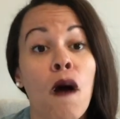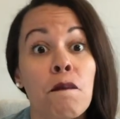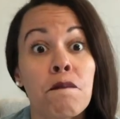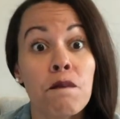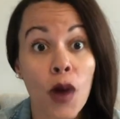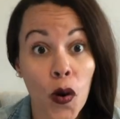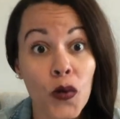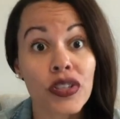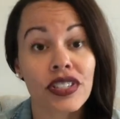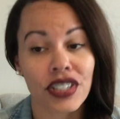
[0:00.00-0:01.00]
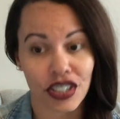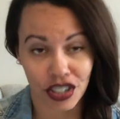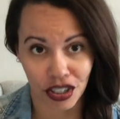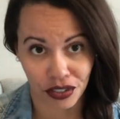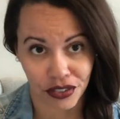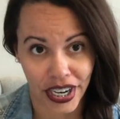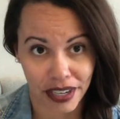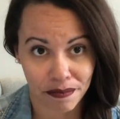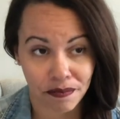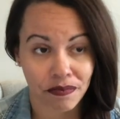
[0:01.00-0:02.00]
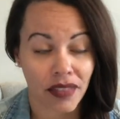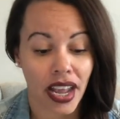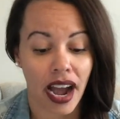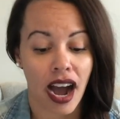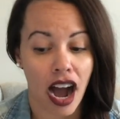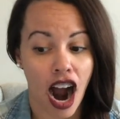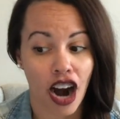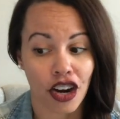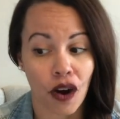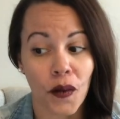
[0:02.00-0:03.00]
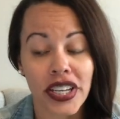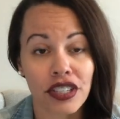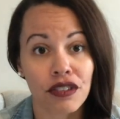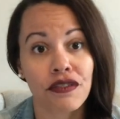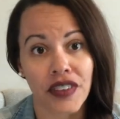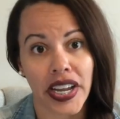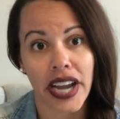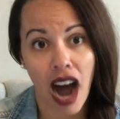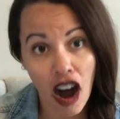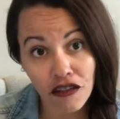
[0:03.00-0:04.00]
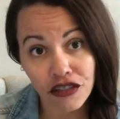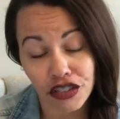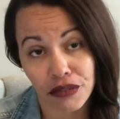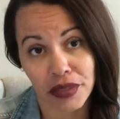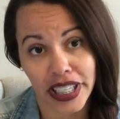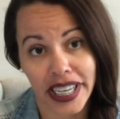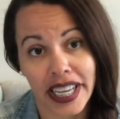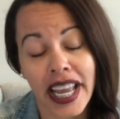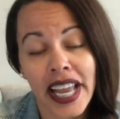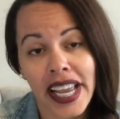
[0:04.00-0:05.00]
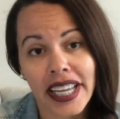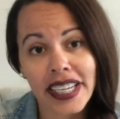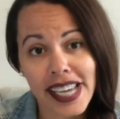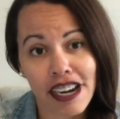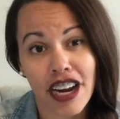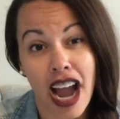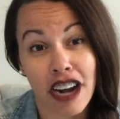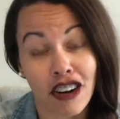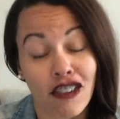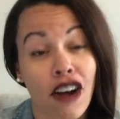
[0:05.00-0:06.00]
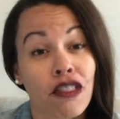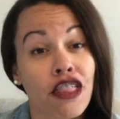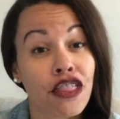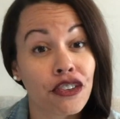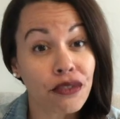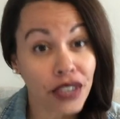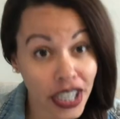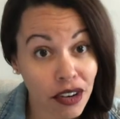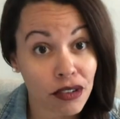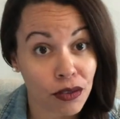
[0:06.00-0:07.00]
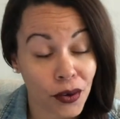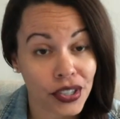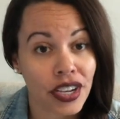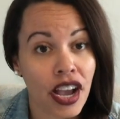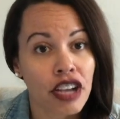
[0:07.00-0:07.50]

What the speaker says: Most children are going to fit comfortably in a Carryon around 3 years old.